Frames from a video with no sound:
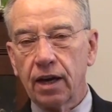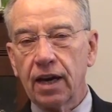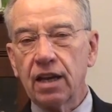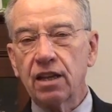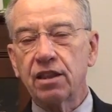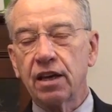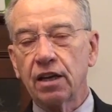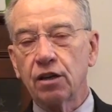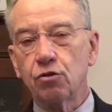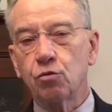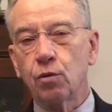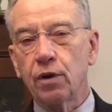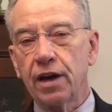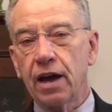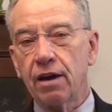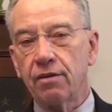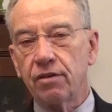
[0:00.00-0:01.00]
He thinks
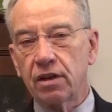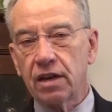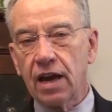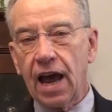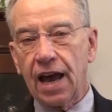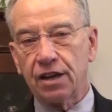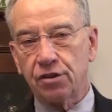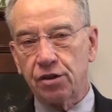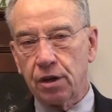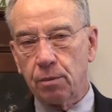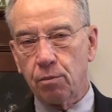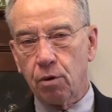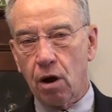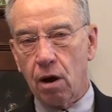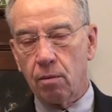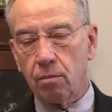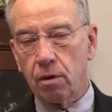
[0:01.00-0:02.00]
we have a taxing
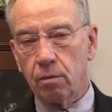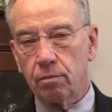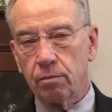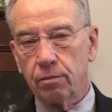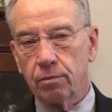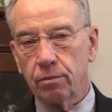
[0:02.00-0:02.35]
problem.